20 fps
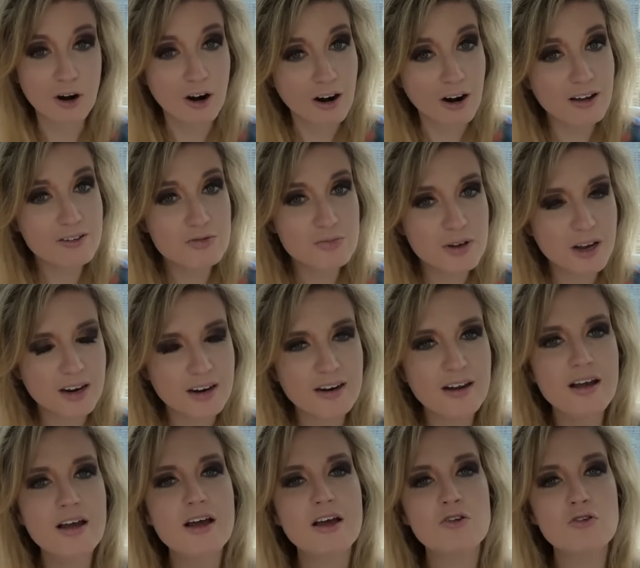husband
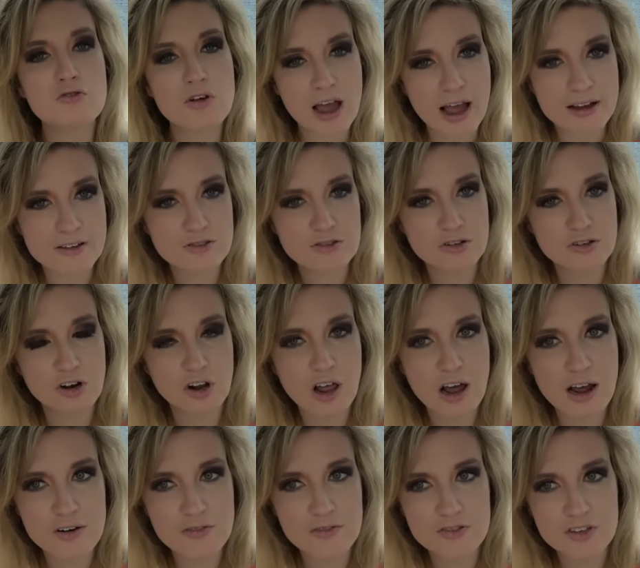who cast her in a
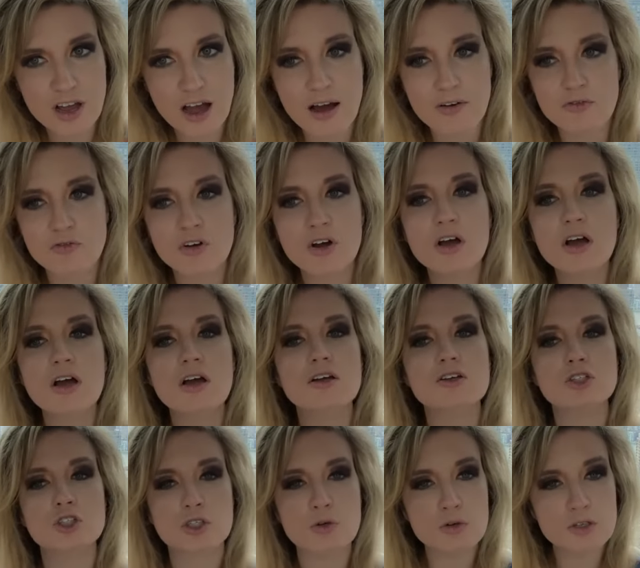lot of stuff,
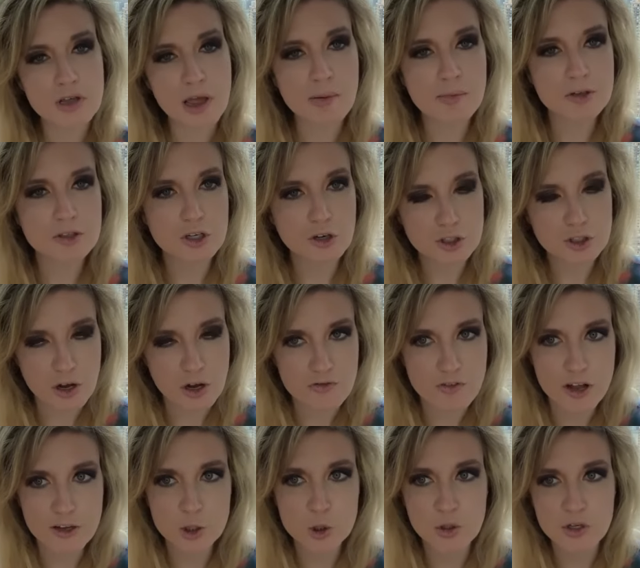she was able to sh
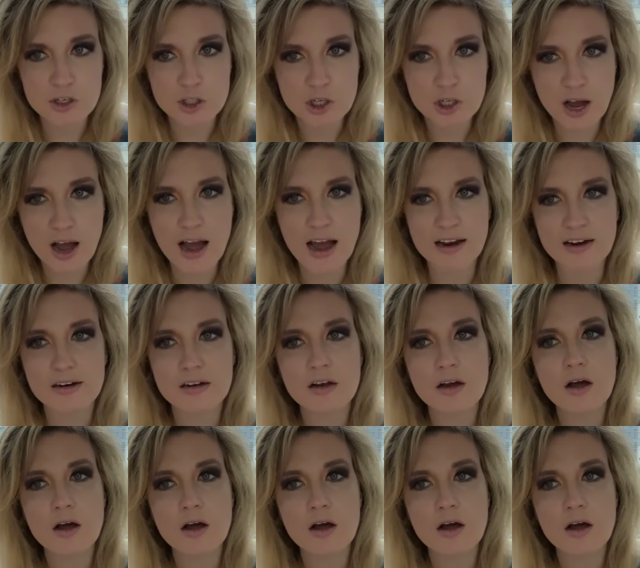eventually shine.